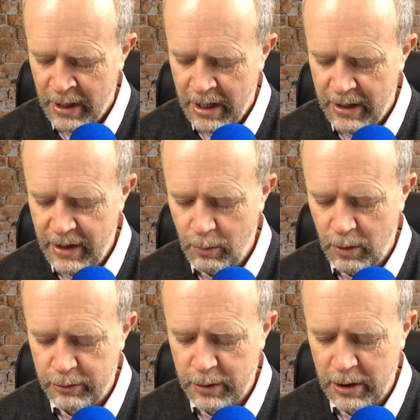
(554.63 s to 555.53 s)
And then what
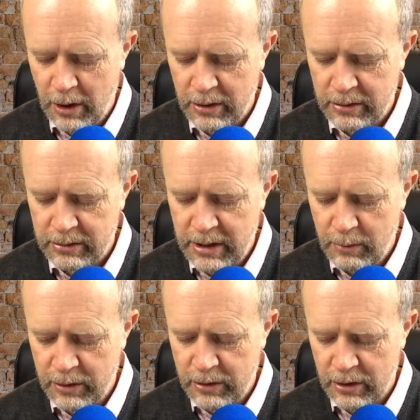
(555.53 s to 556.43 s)
have we got? Then
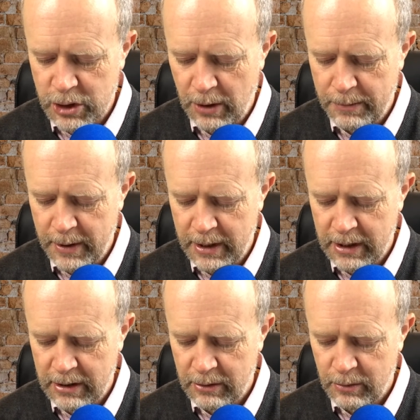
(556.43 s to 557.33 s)
we've got
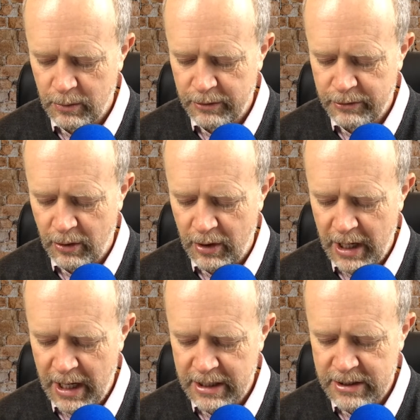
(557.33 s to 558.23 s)
shopping, we've got
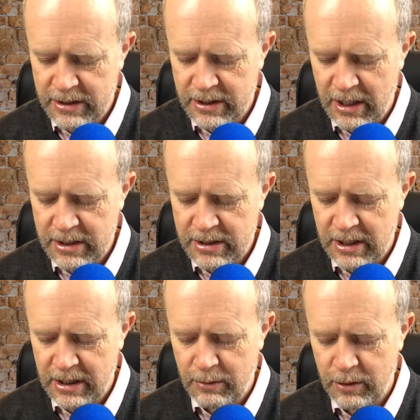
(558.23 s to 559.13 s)
exercise,
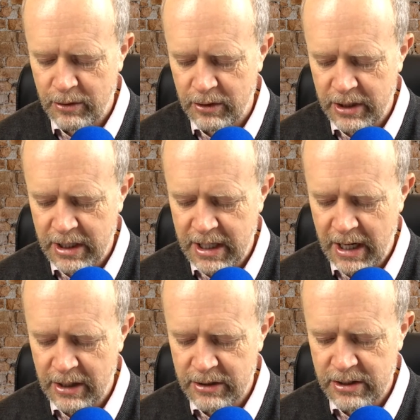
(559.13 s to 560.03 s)
and then we've got the
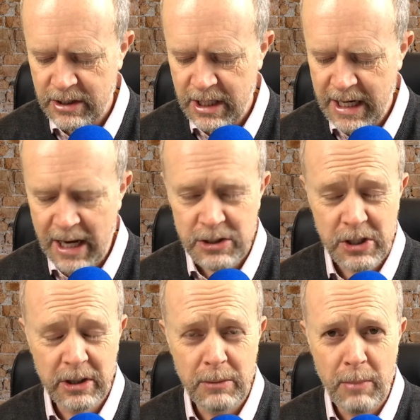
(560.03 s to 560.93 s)
accounts. And the accounts
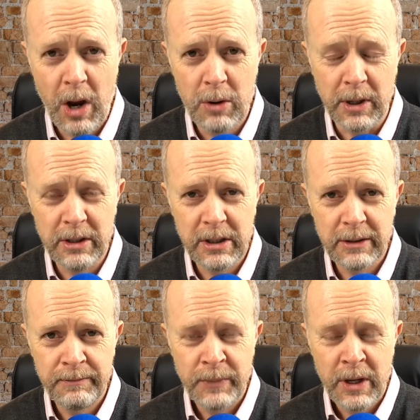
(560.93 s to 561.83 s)
at the moment
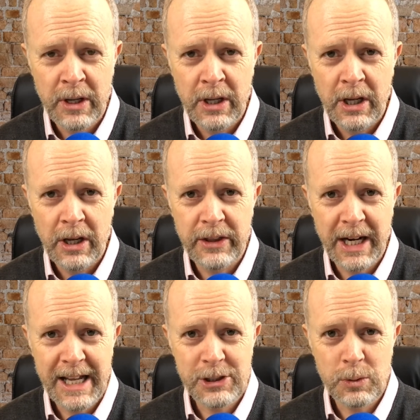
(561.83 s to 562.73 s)
are the
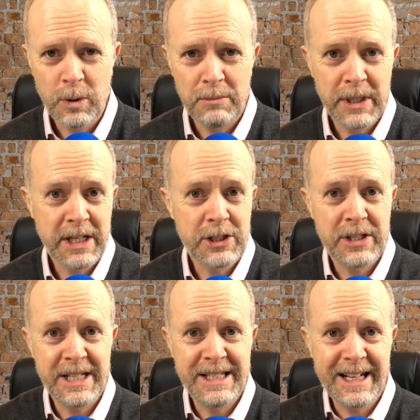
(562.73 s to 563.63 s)
last one because
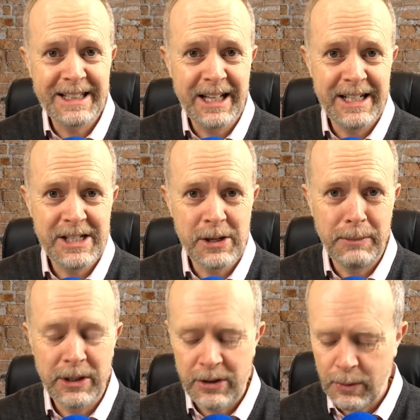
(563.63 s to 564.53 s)
the deadline is a
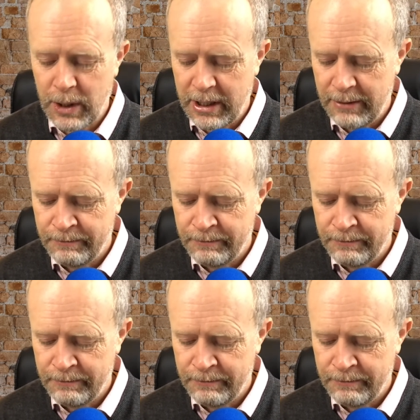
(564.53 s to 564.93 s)
month away.